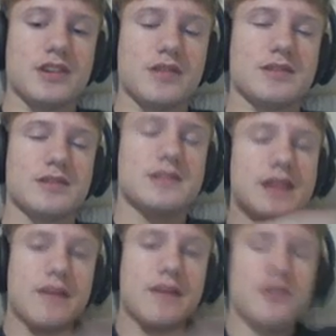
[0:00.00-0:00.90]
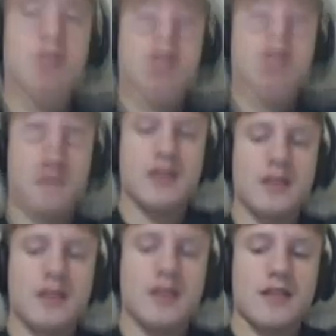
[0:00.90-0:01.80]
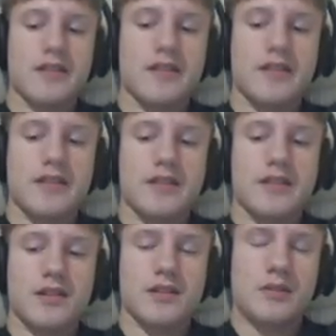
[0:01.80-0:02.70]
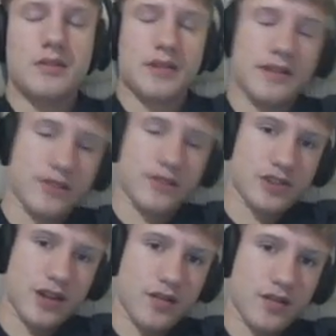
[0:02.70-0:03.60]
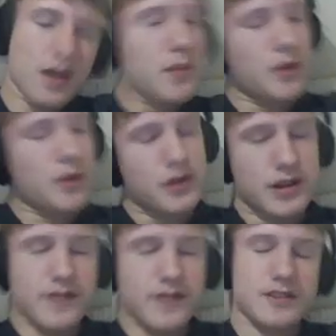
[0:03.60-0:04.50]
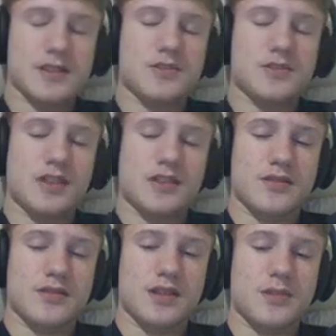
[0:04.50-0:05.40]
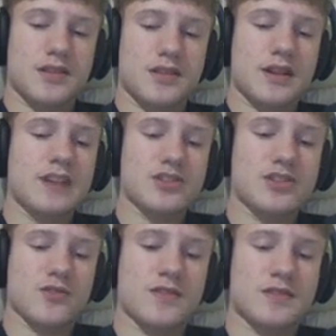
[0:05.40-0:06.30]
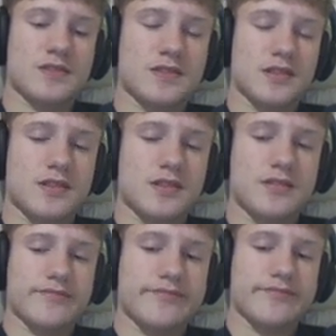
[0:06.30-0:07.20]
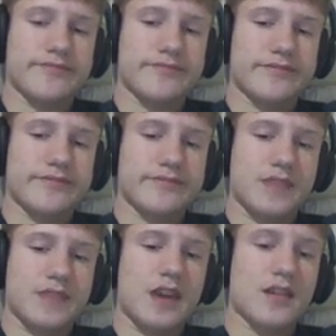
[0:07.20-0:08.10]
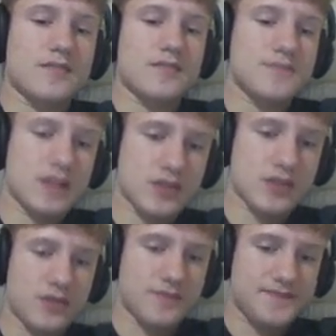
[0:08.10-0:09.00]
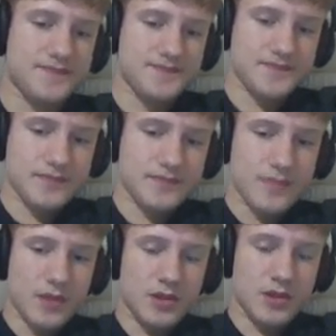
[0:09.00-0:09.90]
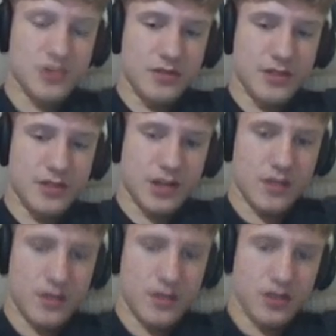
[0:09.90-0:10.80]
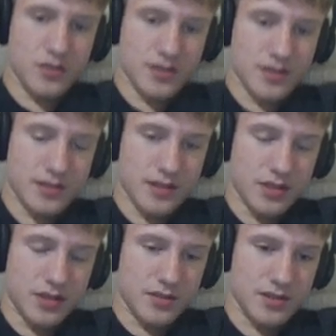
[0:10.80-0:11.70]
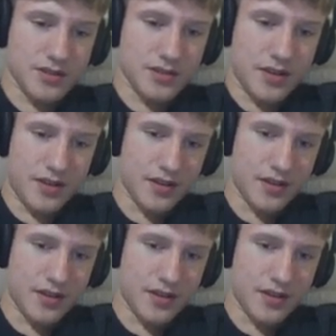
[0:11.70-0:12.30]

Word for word: out because instead of doing not only doing a different channel, but we're doing a different subject. We're talking about dinosaurs. Yeah, that's cool. But usually we talk about humans and human history. In